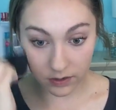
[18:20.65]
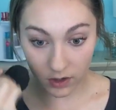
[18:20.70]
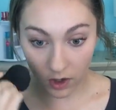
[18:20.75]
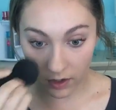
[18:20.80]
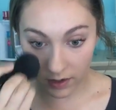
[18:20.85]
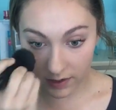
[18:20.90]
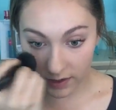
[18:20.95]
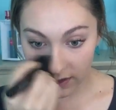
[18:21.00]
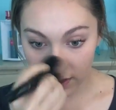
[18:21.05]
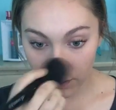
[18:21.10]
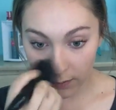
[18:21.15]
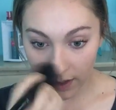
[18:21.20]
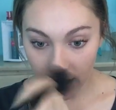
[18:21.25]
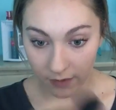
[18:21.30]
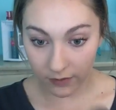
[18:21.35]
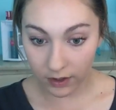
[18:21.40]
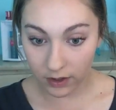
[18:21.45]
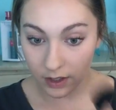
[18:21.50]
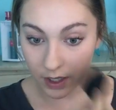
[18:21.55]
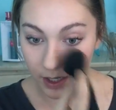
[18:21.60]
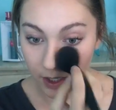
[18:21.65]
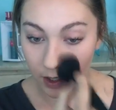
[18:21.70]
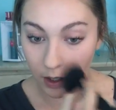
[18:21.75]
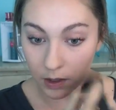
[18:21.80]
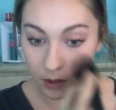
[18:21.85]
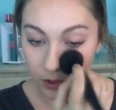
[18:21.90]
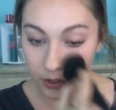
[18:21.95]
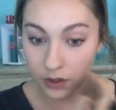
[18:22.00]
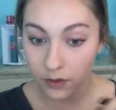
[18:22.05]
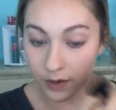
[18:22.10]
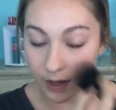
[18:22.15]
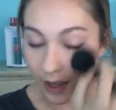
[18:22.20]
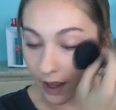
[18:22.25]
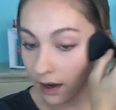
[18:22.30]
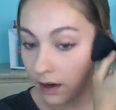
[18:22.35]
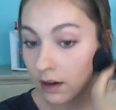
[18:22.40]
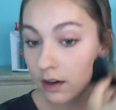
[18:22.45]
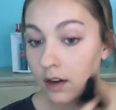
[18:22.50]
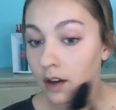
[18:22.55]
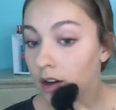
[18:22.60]
Honestly, whatever, like, color you
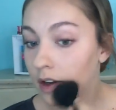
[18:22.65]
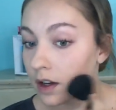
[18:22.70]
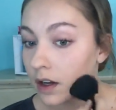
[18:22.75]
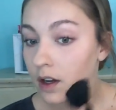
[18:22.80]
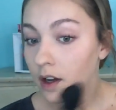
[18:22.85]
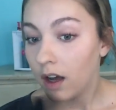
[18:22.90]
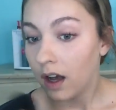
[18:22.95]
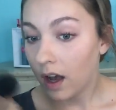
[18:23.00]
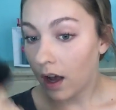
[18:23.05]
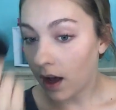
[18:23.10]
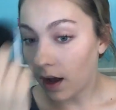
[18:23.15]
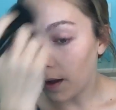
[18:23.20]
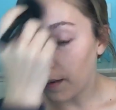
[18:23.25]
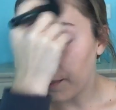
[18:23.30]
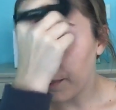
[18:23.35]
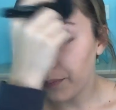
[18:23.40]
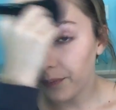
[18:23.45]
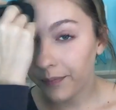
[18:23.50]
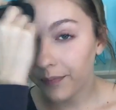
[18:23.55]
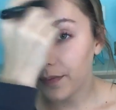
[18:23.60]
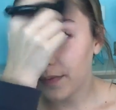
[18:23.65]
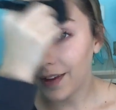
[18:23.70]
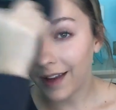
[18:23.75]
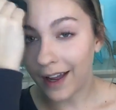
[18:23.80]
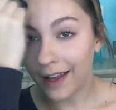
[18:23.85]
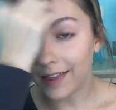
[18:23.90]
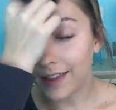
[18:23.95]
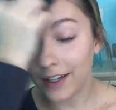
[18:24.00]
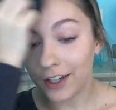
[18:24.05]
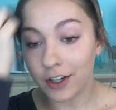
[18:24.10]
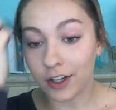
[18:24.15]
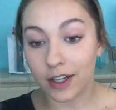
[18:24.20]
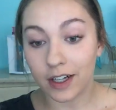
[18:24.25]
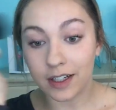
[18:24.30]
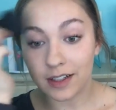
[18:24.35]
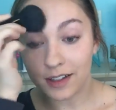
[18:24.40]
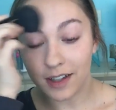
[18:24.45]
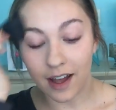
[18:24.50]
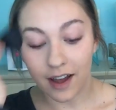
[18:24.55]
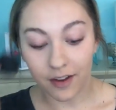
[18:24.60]
get, I think you're gonna
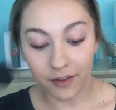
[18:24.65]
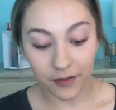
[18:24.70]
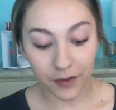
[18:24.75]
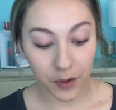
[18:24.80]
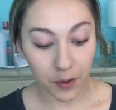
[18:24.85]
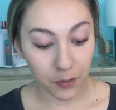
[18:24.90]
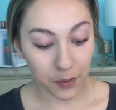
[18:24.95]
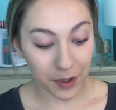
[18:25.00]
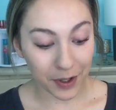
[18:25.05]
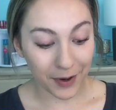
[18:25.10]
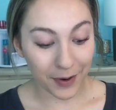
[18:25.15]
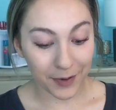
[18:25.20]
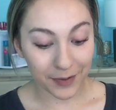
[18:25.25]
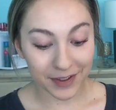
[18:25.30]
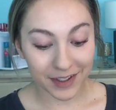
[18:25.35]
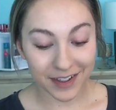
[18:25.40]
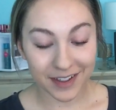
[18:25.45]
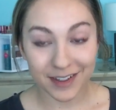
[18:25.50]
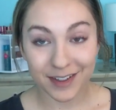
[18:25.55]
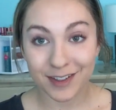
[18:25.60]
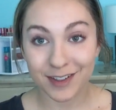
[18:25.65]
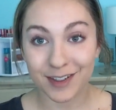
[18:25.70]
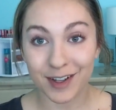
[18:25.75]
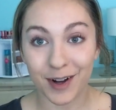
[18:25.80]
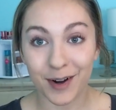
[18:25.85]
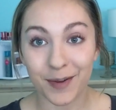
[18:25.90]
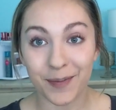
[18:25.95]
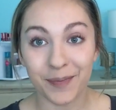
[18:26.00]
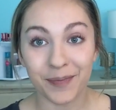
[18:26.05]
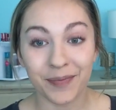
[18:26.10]
love regardless. So